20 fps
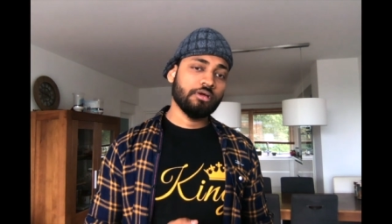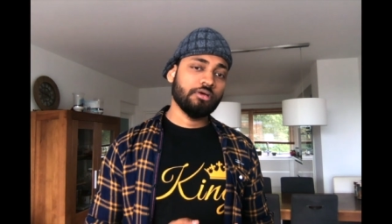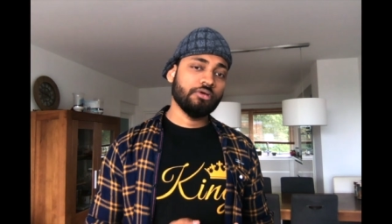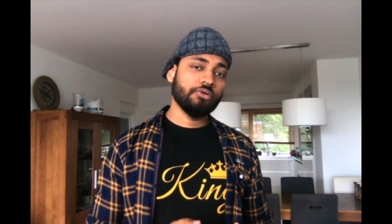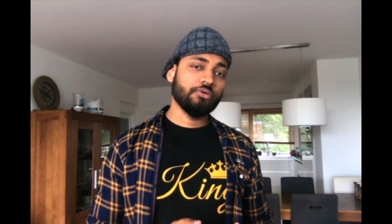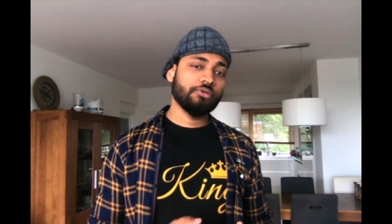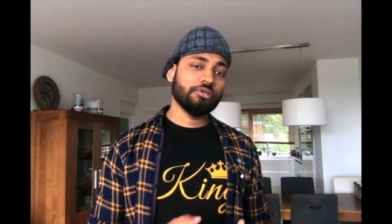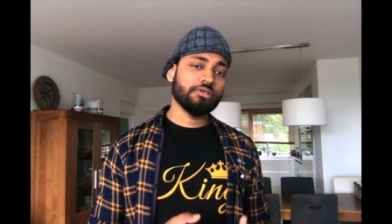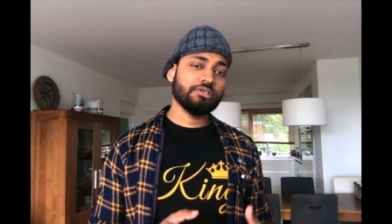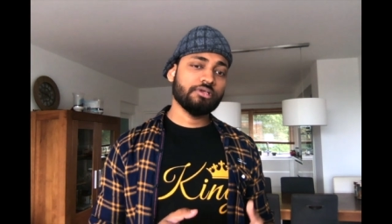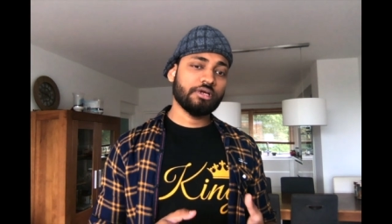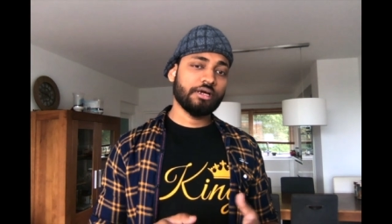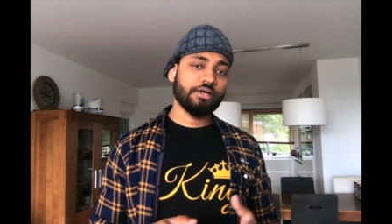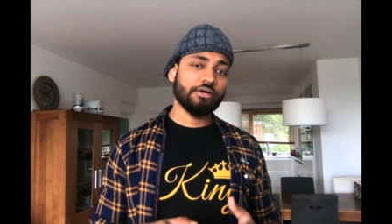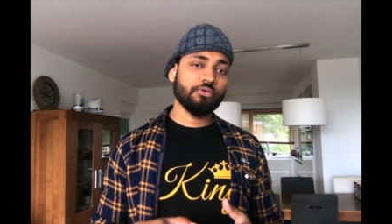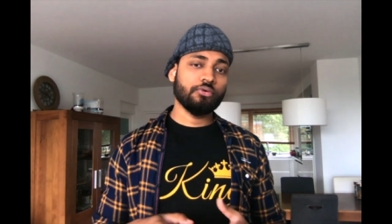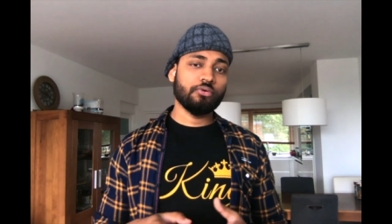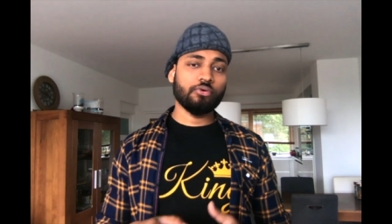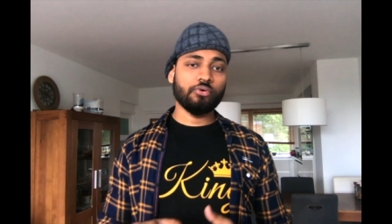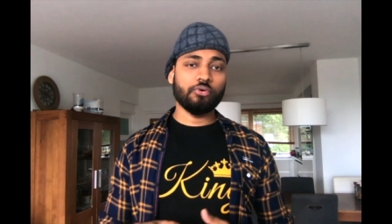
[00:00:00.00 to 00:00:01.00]
you just try
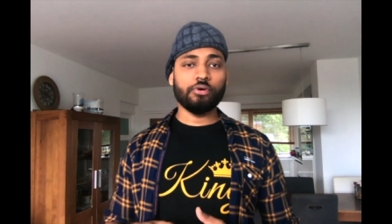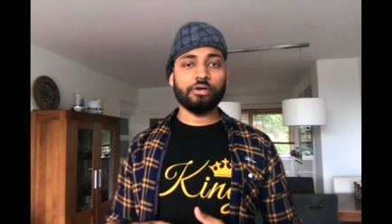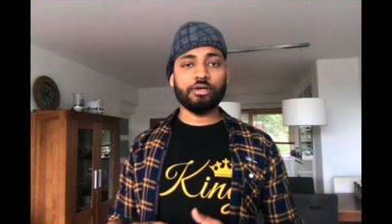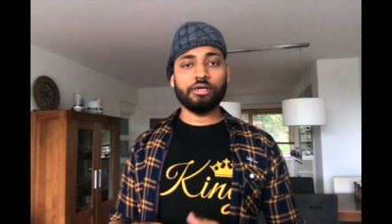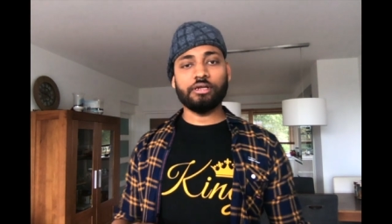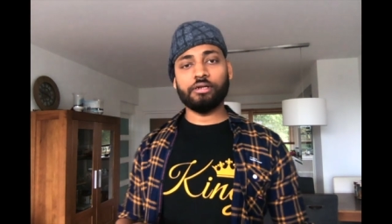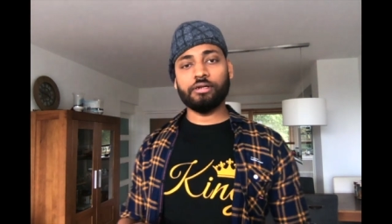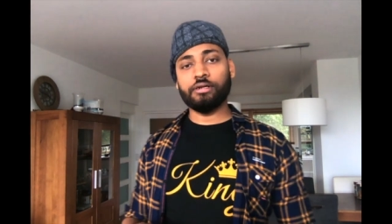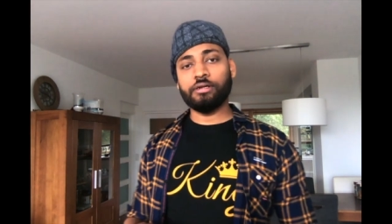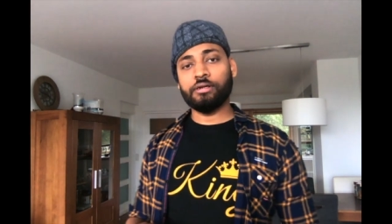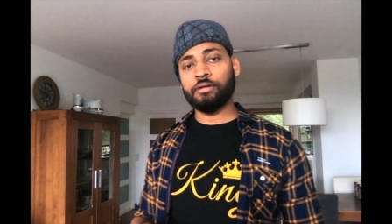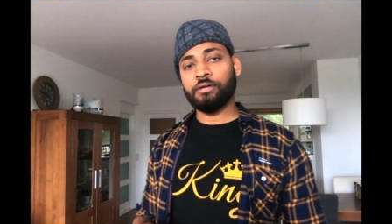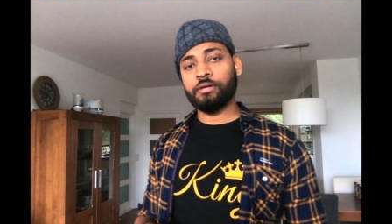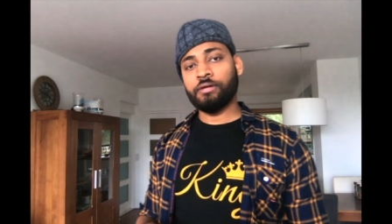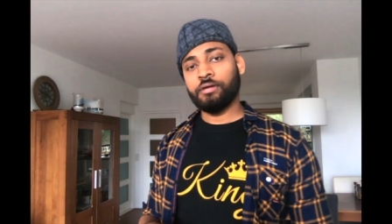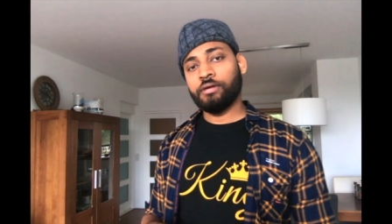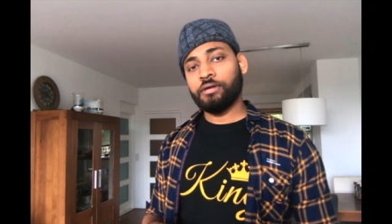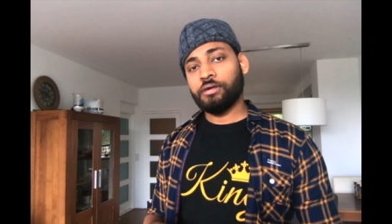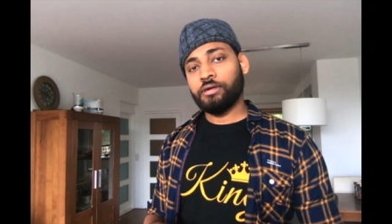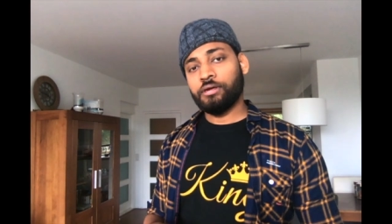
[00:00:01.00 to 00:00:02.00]
to code in
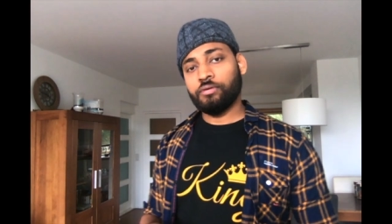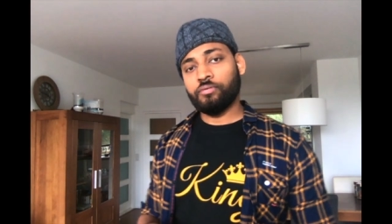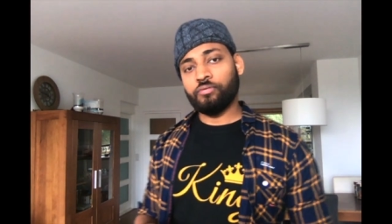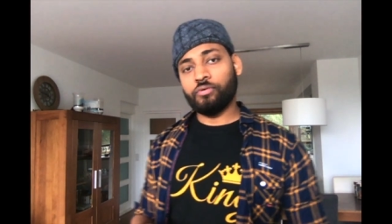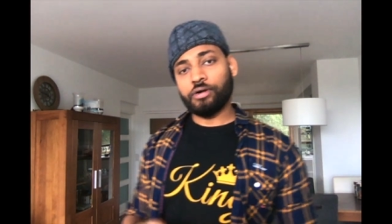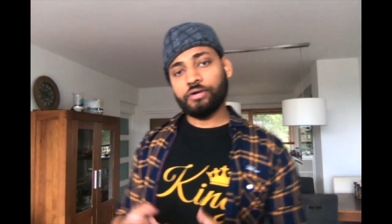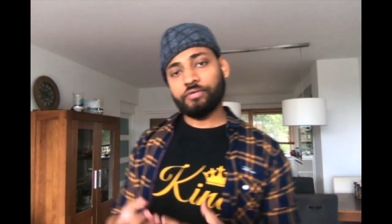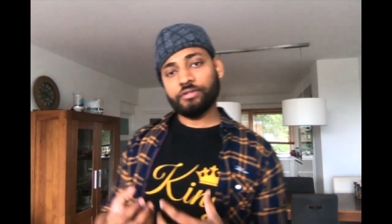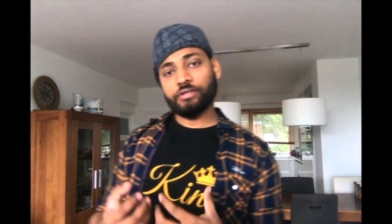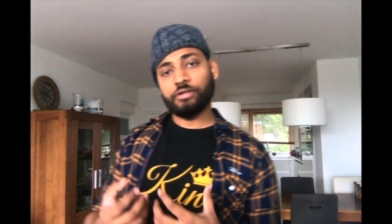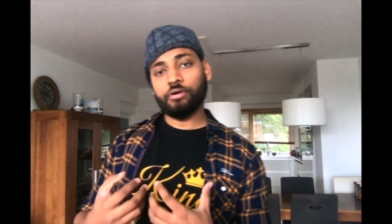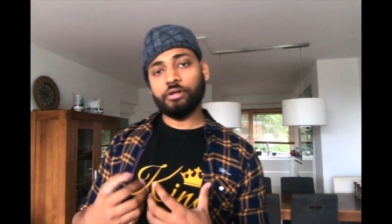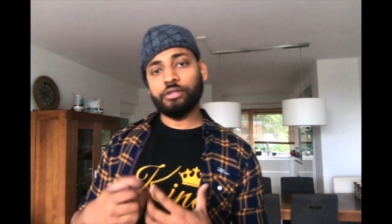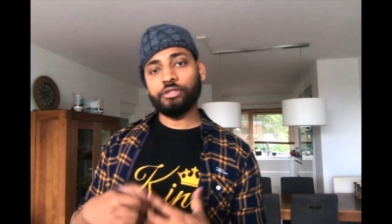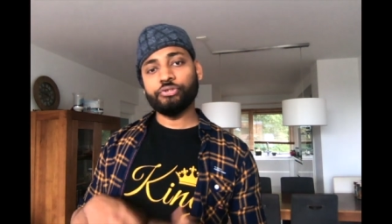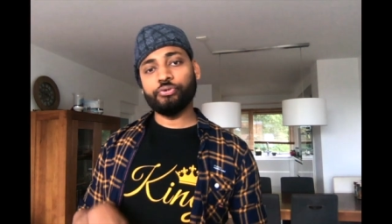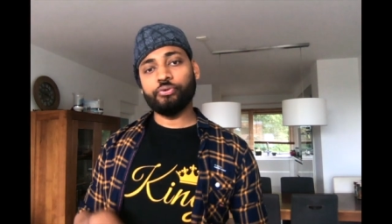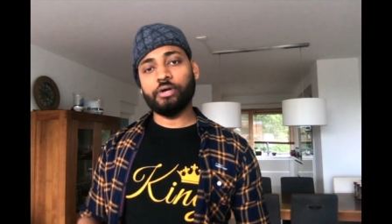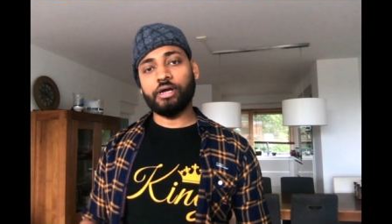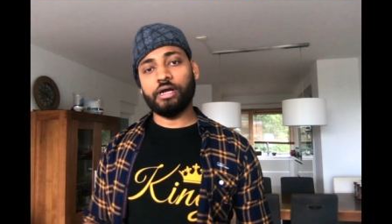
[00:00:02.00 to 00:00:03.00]
whatever the
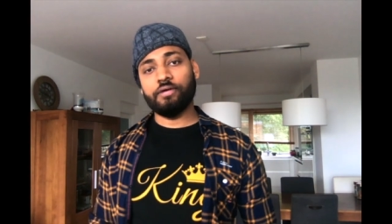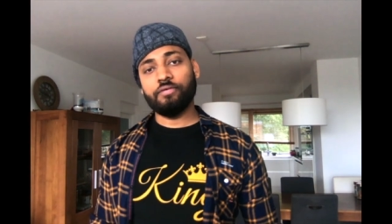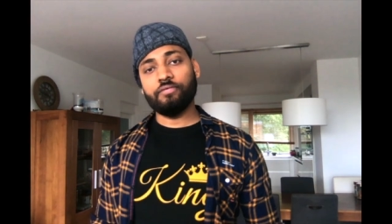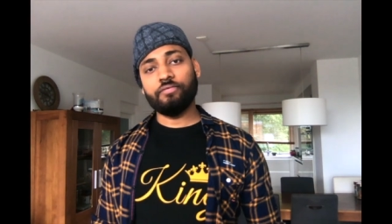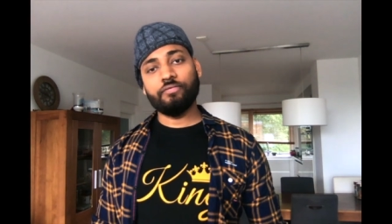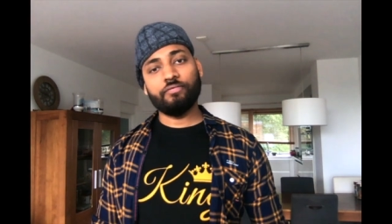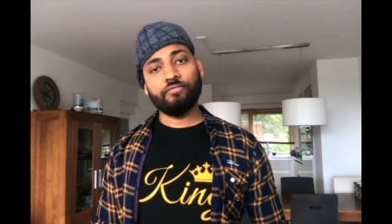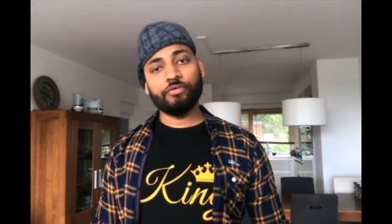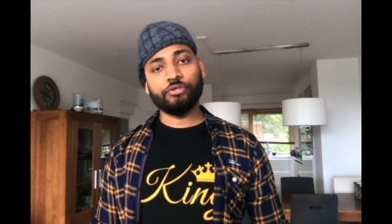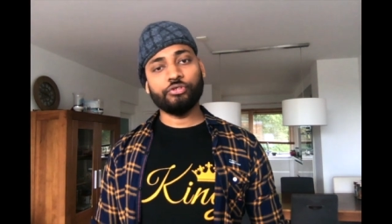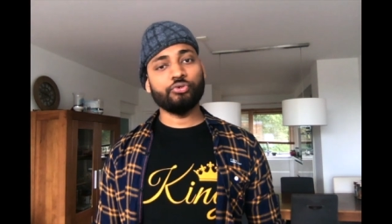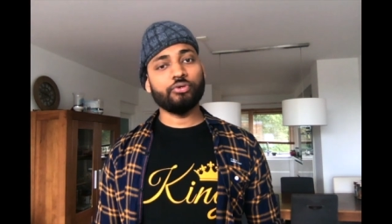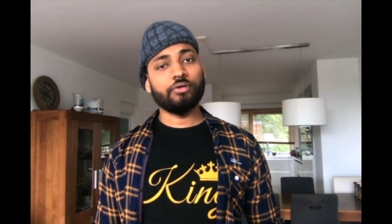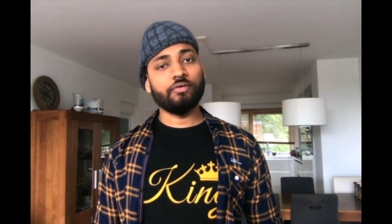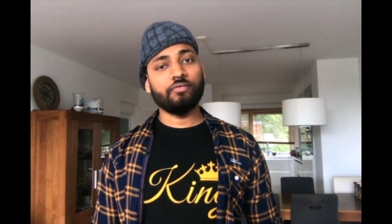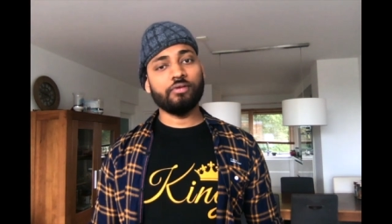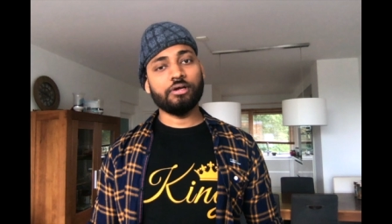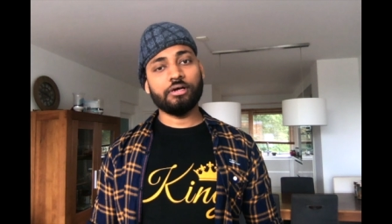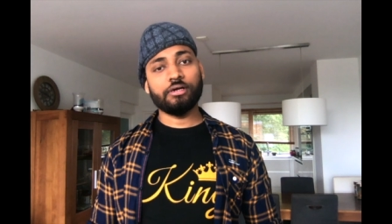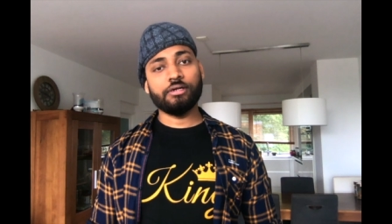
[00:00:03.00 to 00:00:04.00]
knowledge you have, which you
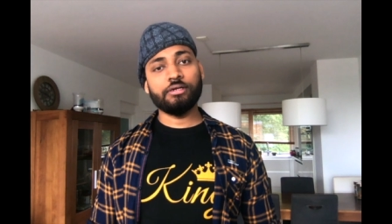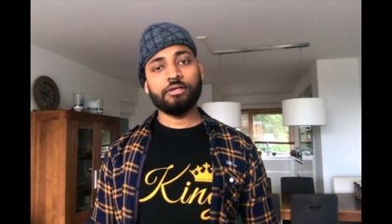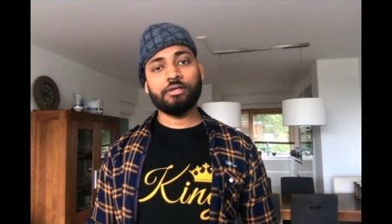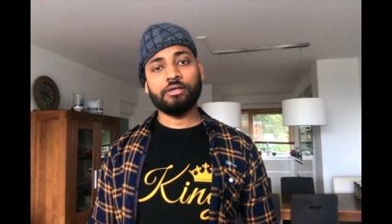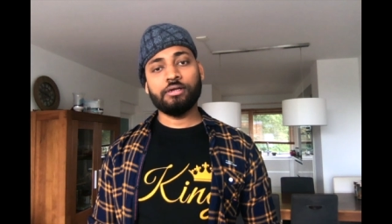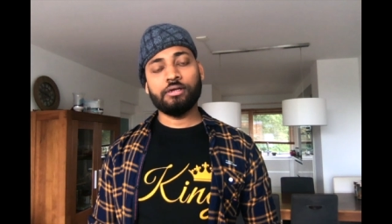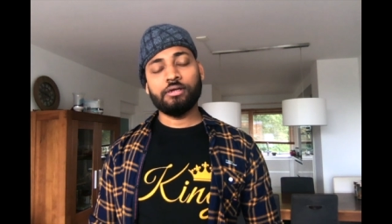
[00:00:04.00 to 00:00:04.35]
have learned,